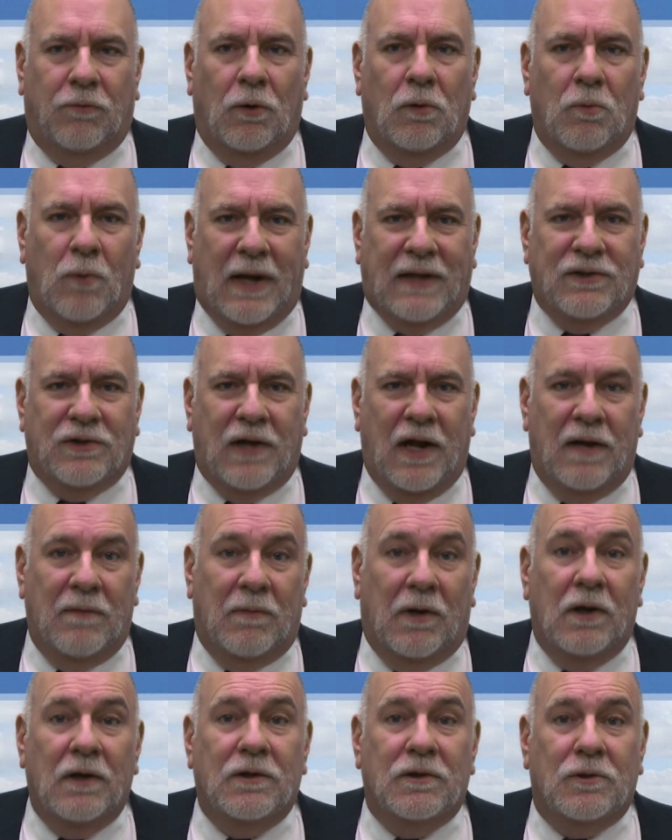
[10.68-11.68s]
for Wednesday,
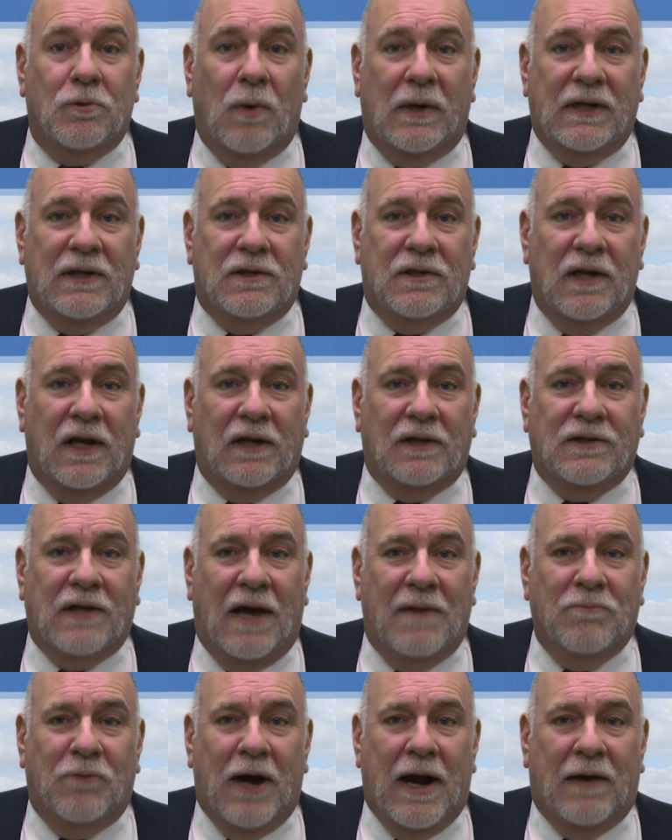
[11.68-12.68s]
March 26th.
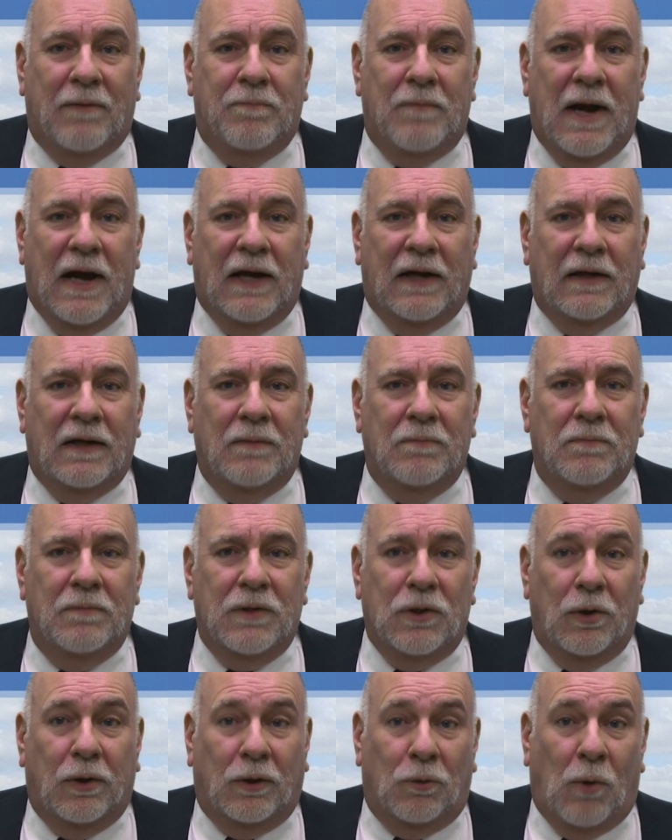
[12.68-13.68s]
I'm Ralph Mangum.
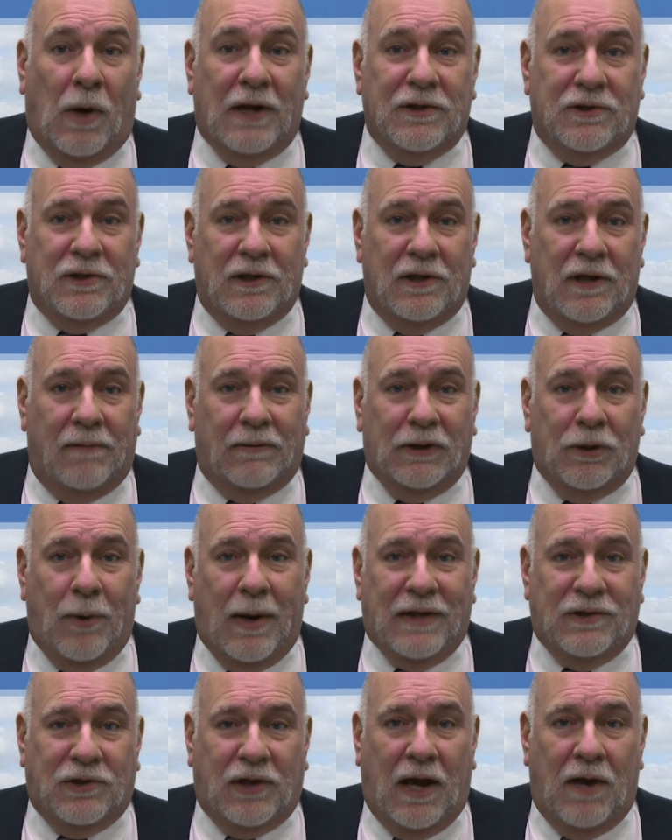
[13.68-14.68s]
You can watch the
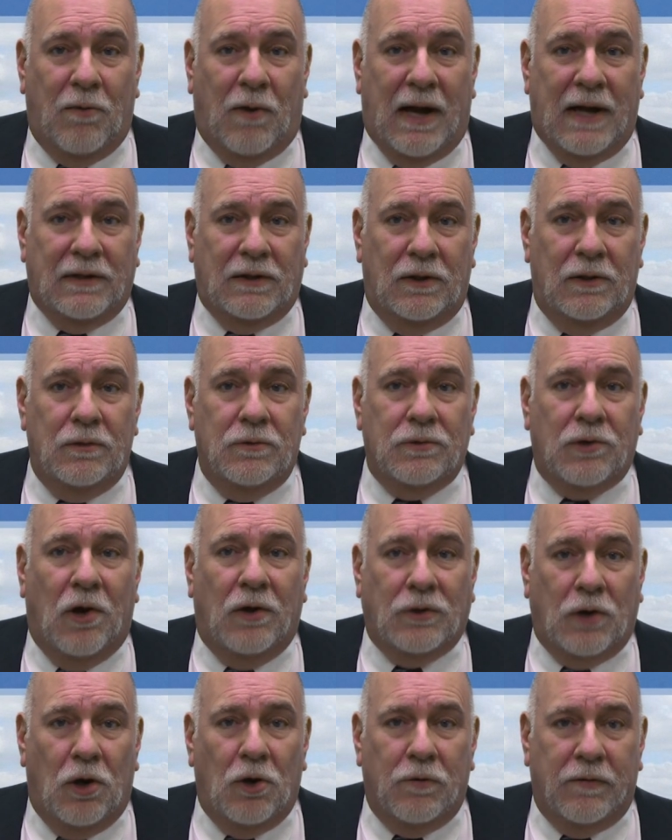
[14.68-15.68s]
WHKY News
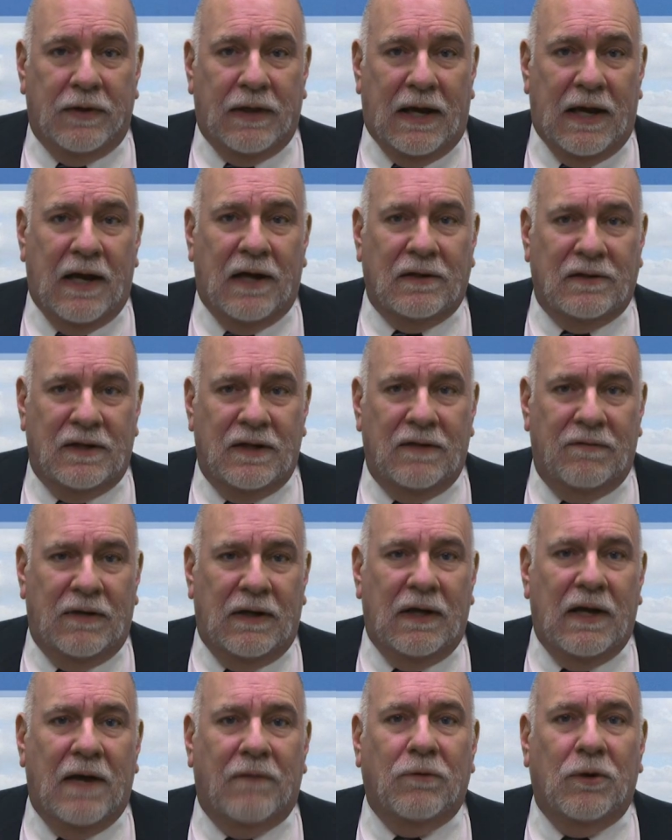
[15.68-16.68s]
on over-the-air
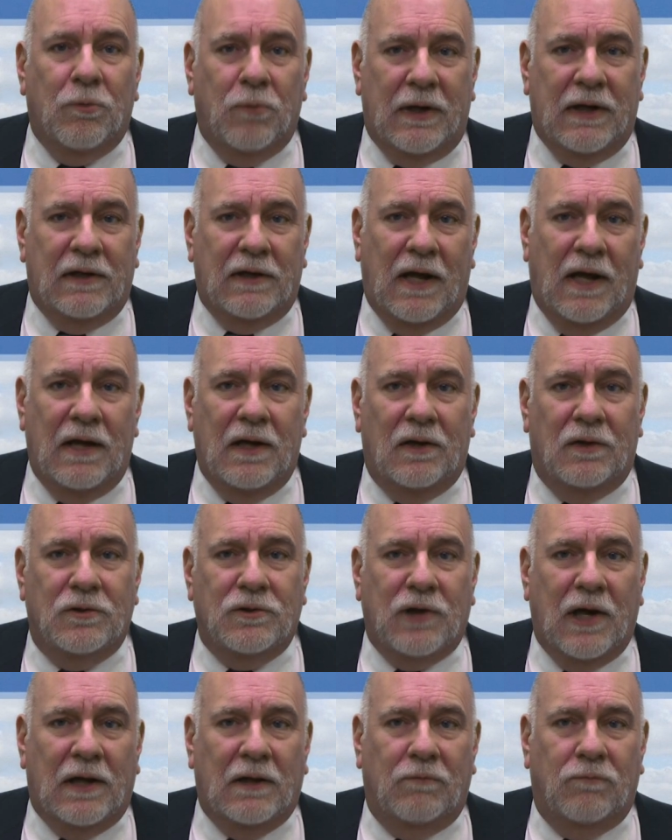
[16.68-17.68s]
TV every weekday on
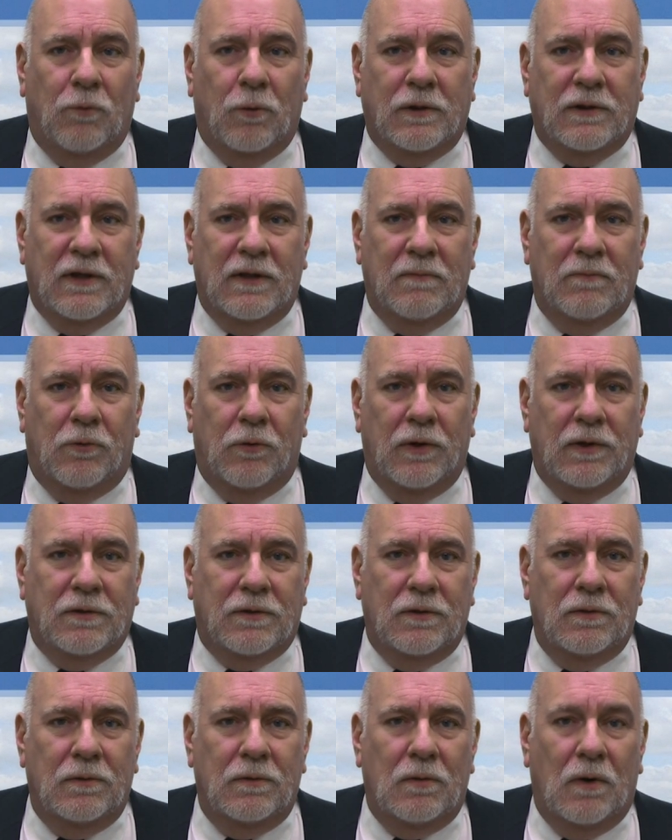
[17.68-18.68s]
channel
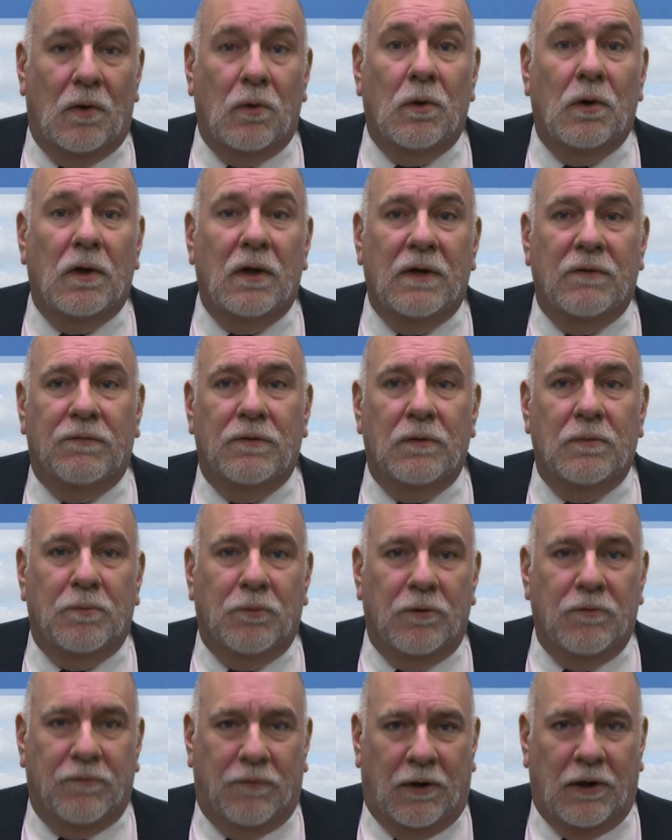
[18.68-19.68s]
14.2, or if you
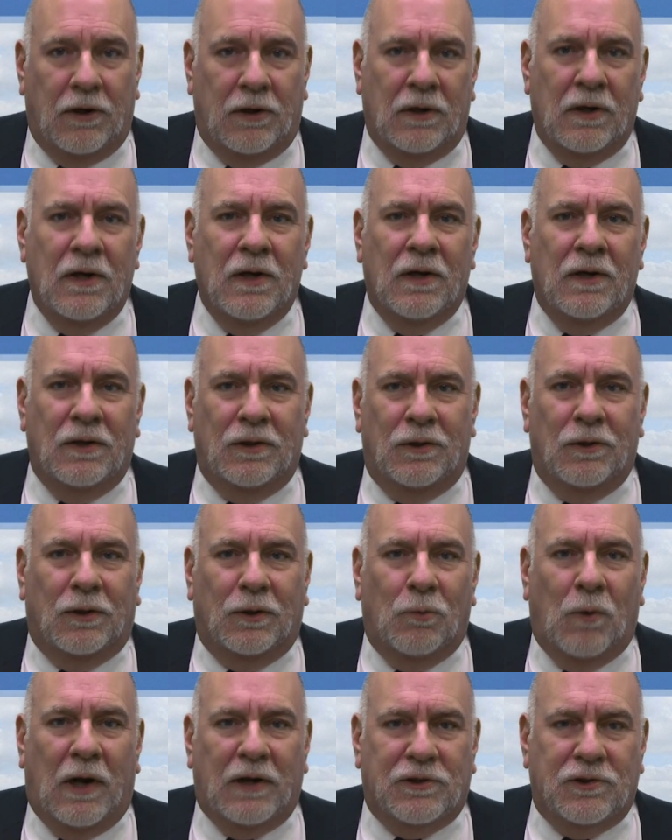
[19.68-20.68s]
prefer, you
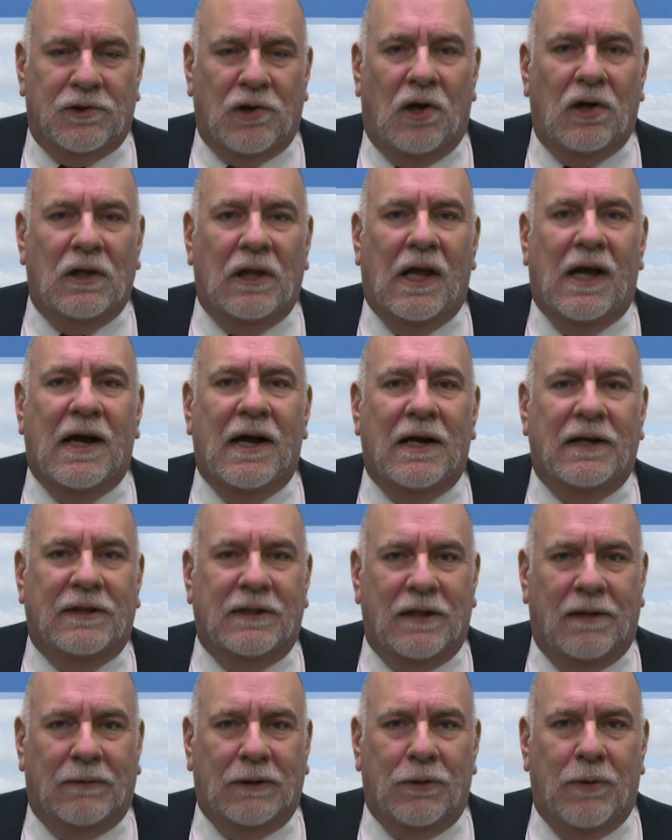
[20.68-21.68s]
can watch us online
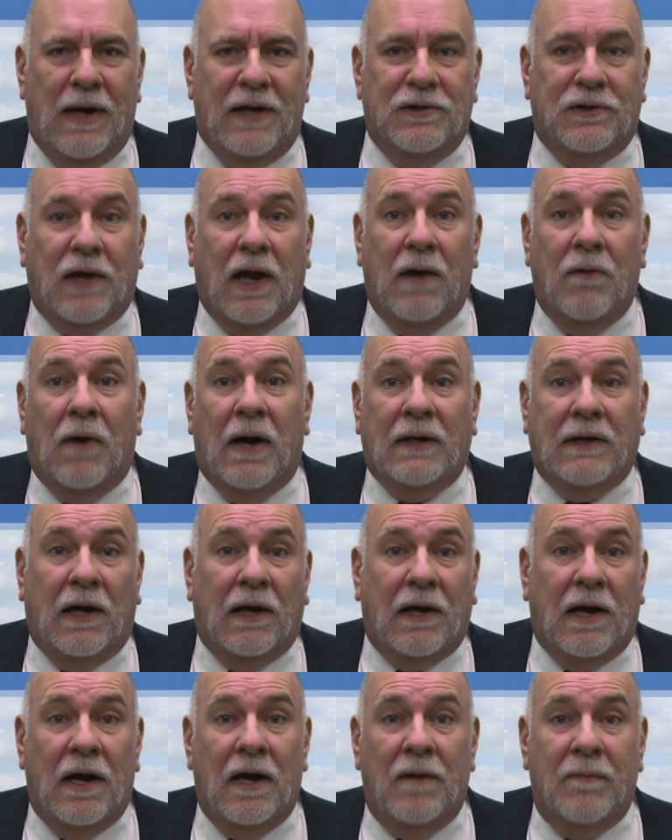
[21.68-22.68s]
at
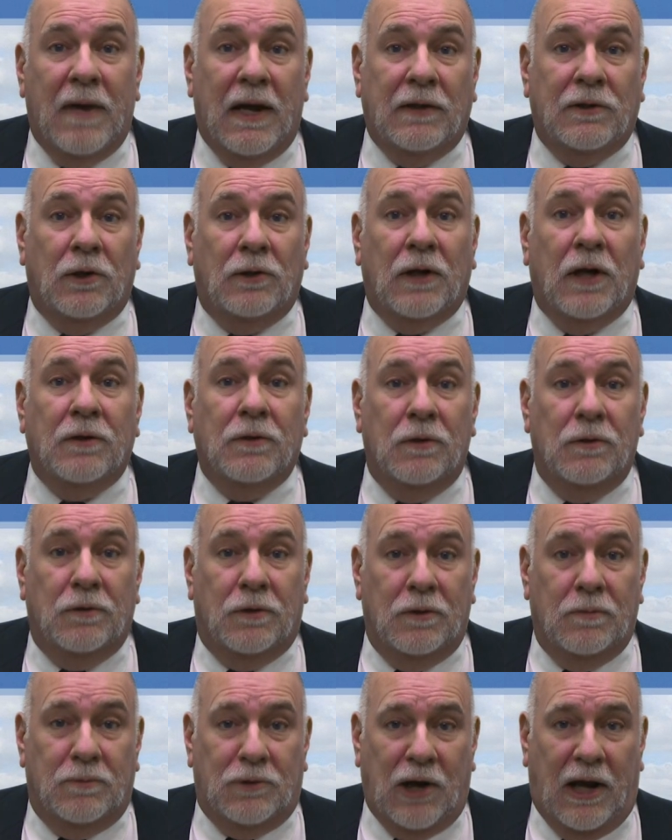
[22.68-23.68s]
WHKY.com and on our
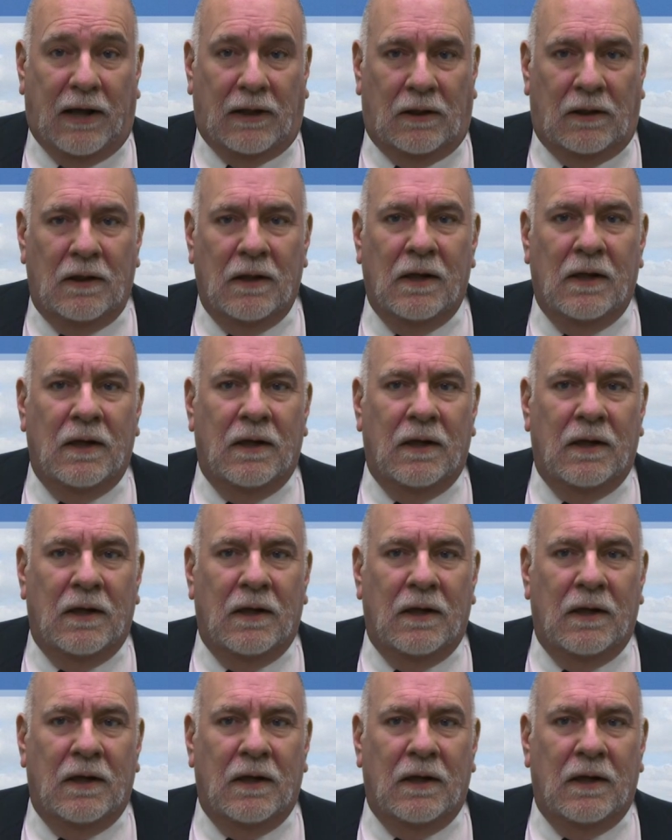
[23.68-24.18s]
YouTube channel.